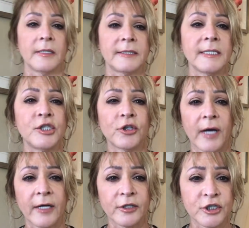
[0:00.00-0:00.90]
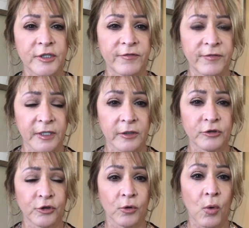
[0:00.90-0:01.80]
Since your energy field,
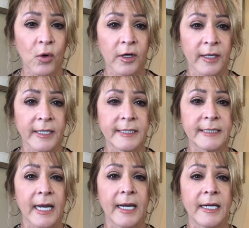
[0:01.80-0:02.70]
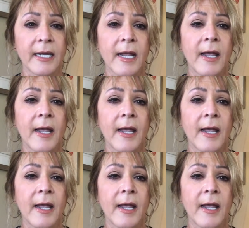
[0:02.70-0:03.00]
your aura, is a,